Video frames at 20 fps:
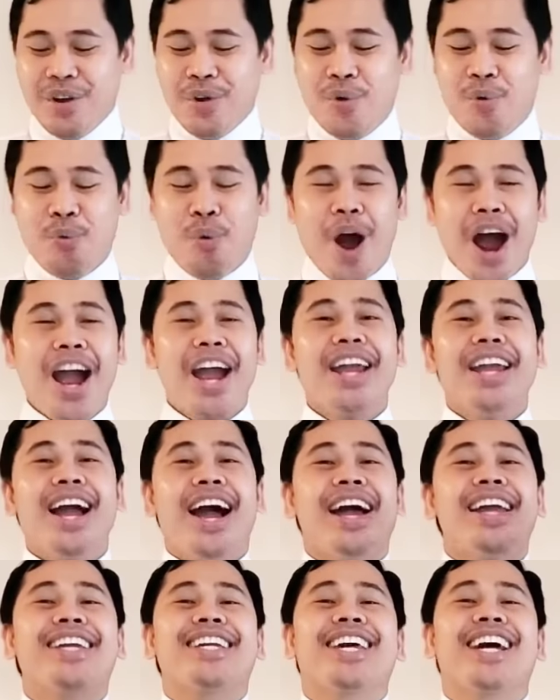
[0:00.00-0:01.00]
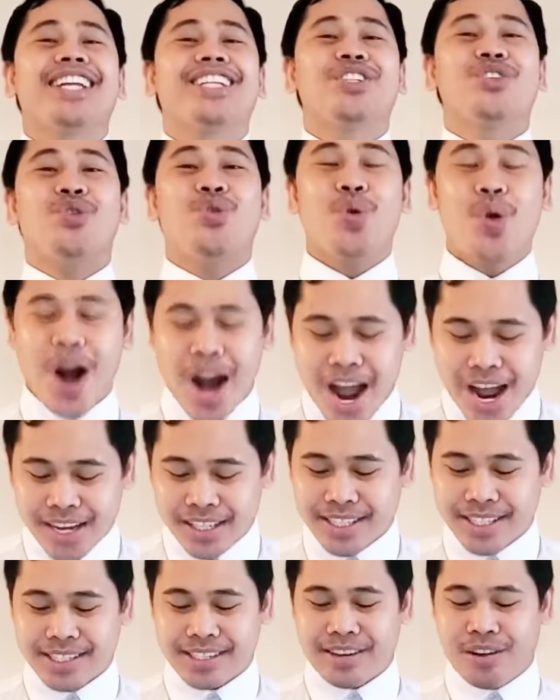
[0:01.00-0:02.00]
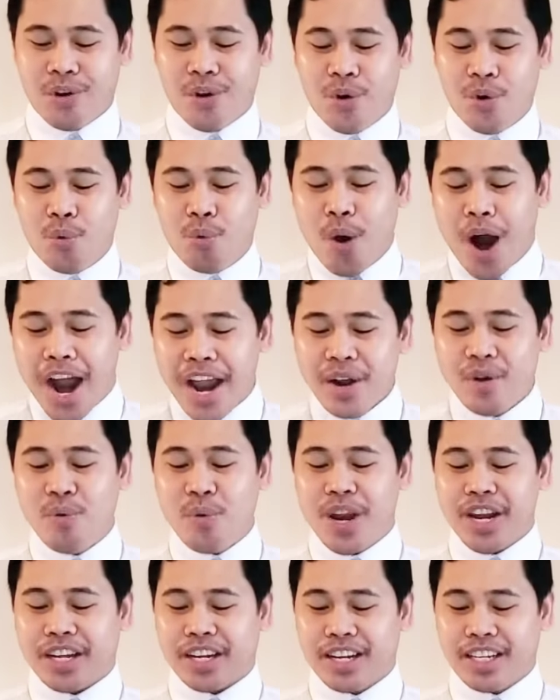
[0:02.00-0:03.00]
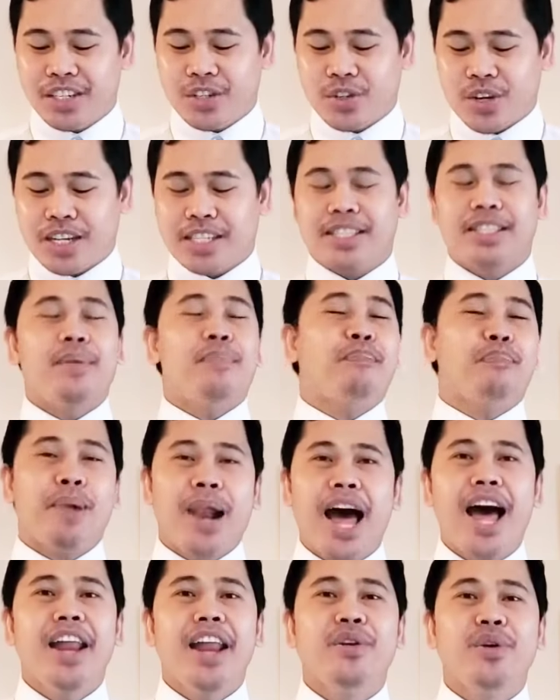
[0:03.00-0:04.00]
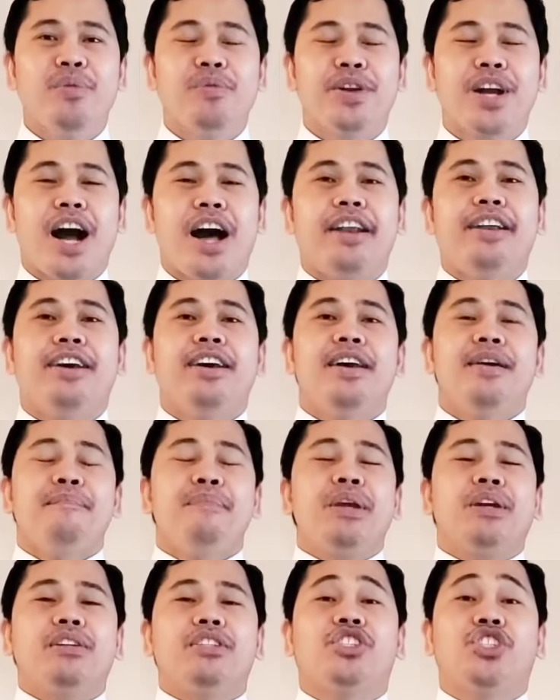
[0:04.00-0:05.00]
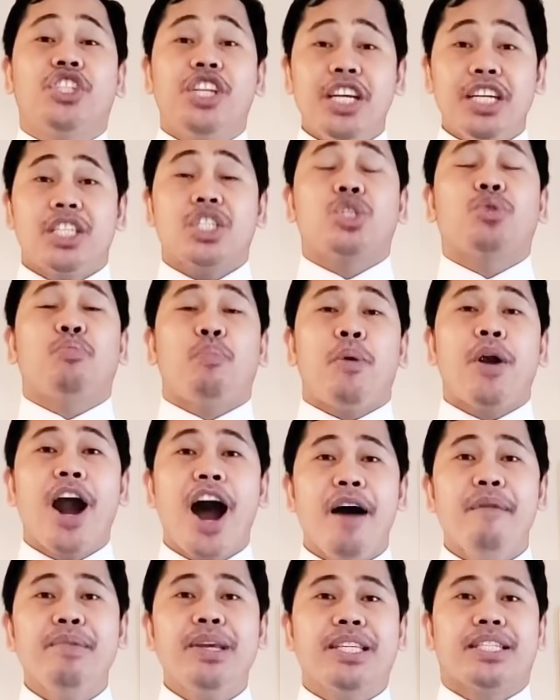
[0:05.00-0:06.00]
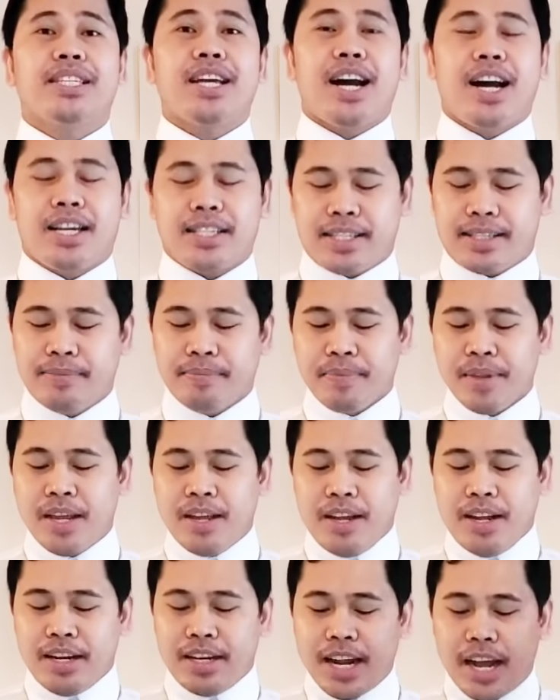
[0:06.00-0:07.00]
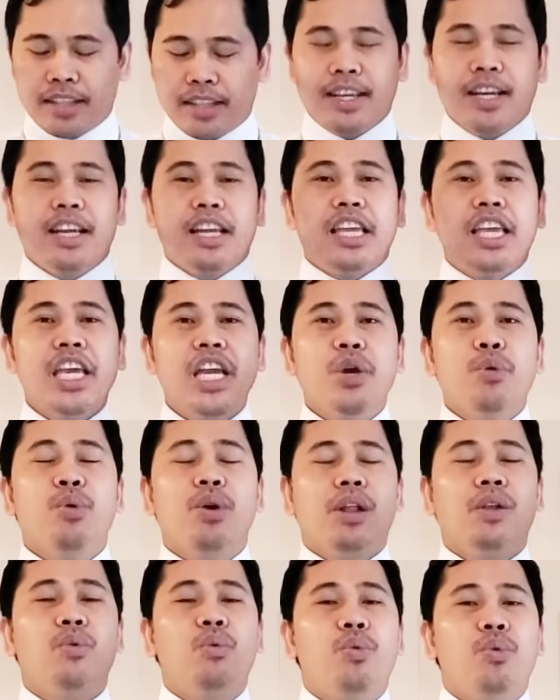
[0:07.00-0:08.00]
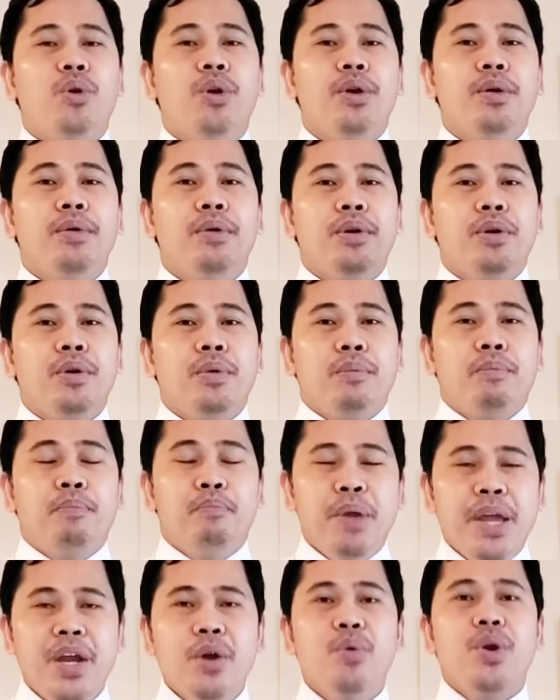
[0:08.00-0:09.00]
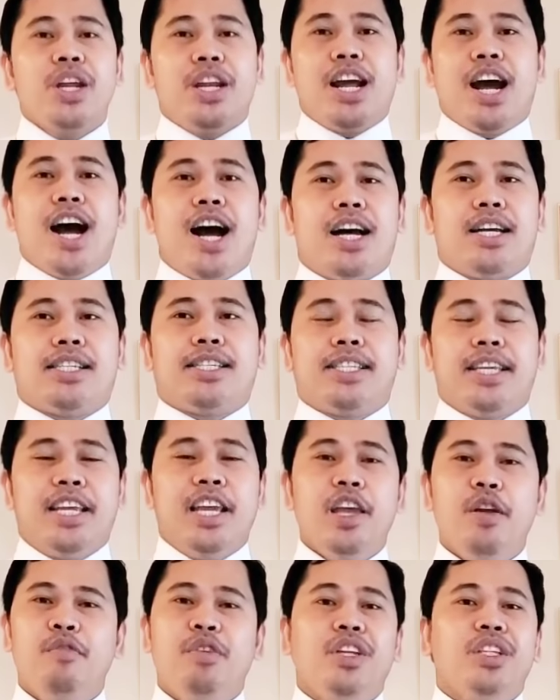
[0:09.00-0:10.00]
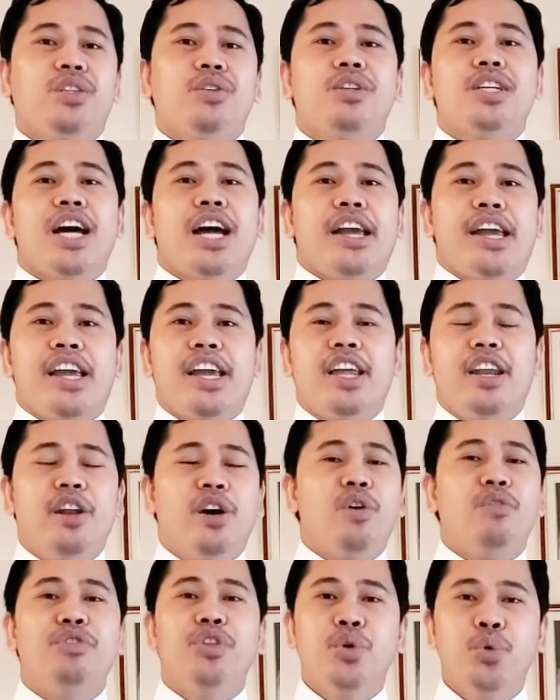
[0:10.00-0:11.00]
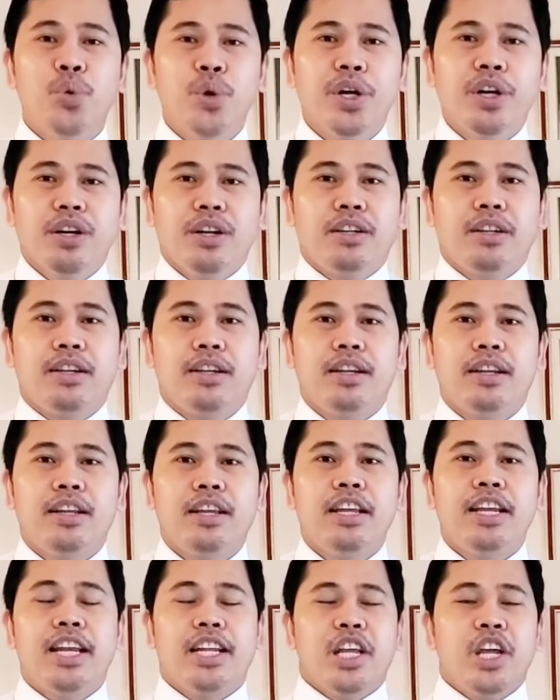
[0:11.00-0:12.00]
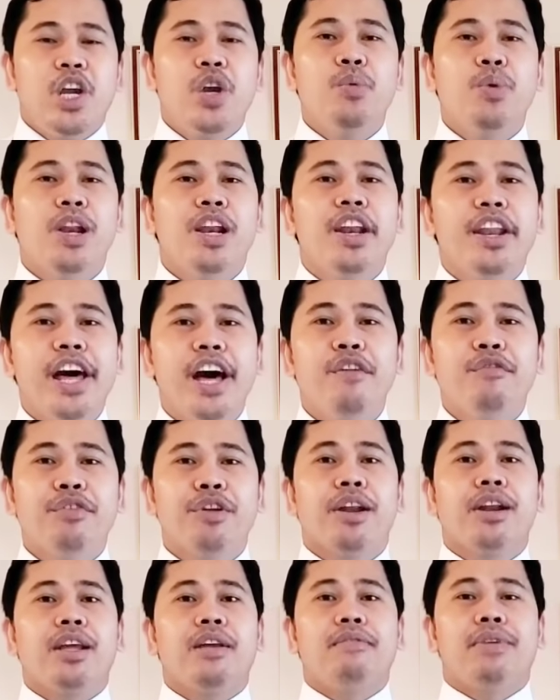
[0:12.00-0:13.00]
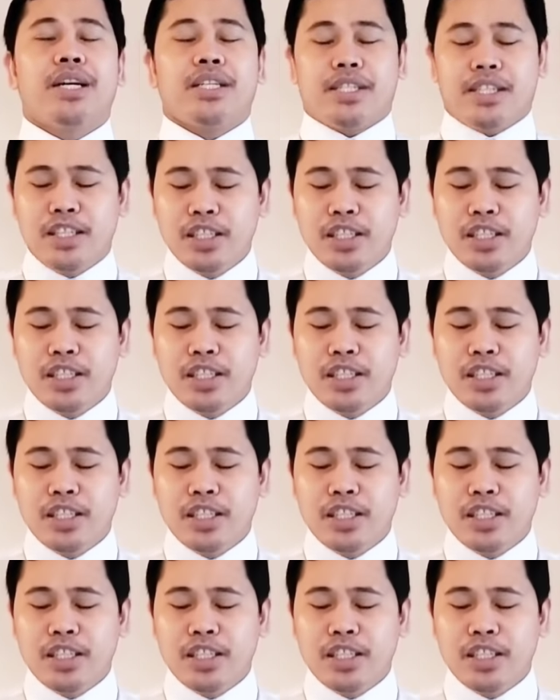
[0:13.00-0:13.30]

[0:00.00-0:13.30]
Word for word: Why I can trust or why we can trust the plan of God because Jesus promised us that he will be with us even to the end of the world, that he will never leave us